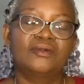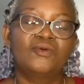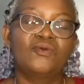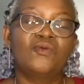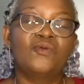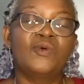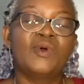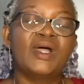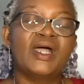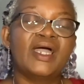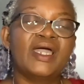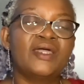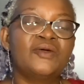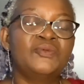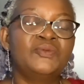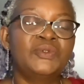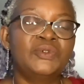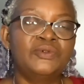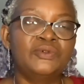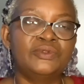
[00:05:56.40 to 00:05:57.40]
Why
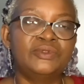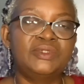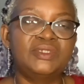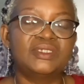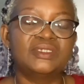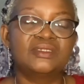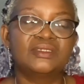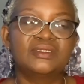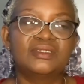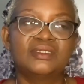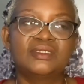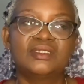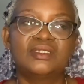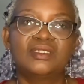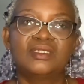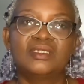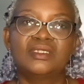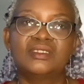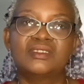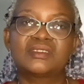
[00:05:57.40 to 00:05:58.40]
would
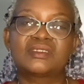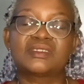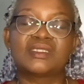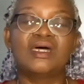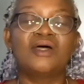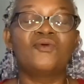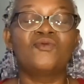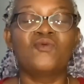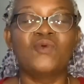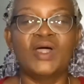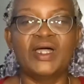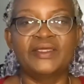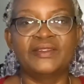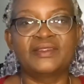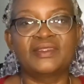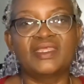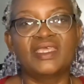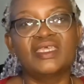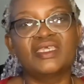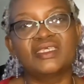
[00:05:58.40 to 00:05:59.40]

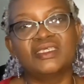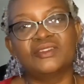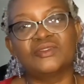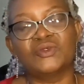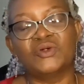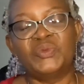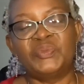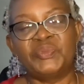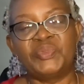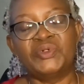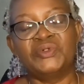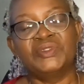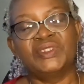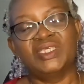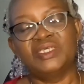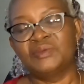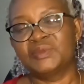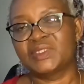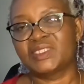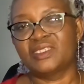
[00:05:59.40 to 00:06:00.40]
someone take it upon
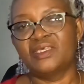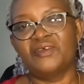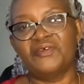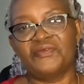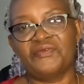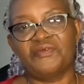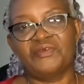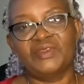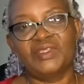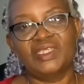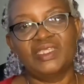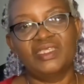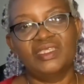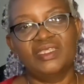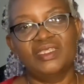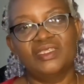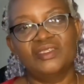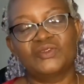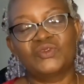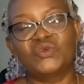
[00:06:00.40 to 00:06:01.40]
themselves
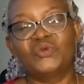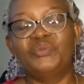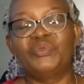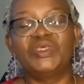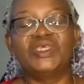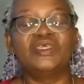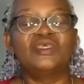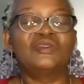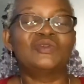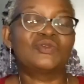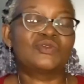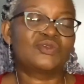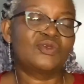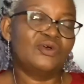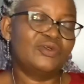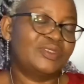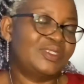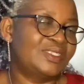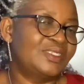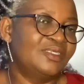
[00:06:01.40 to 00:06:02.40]
to be
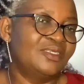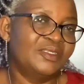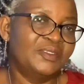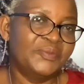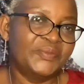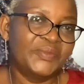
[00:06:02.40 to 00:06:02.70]
insulting